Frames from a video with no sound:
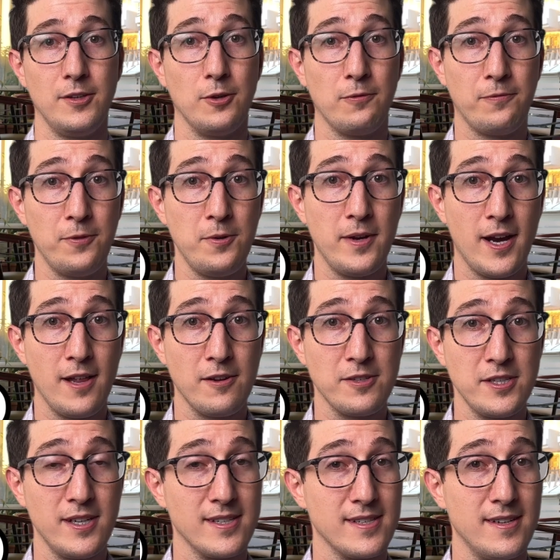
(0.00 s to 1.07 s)
Your food
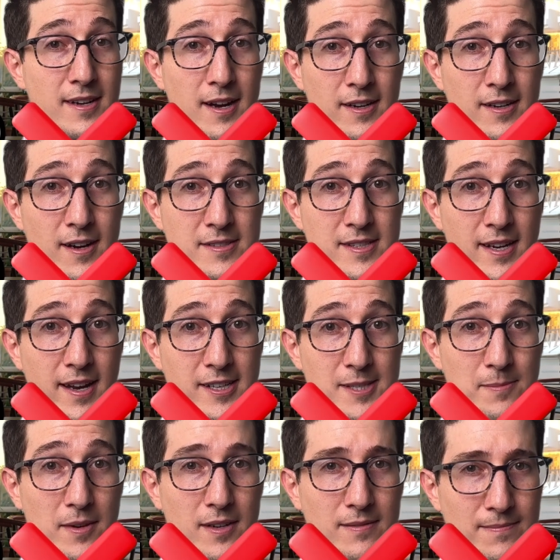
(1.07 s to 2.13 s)
allergy is not causing eczema.